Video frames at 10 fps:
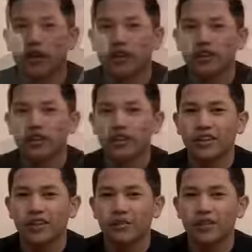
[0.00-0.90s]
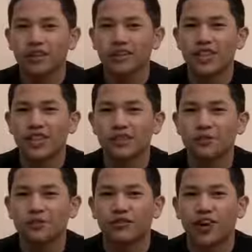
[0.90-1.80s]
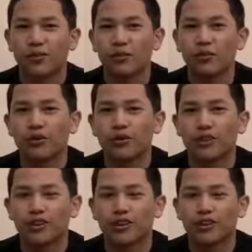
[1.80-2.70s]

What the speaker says: I thought the presentation was valuable.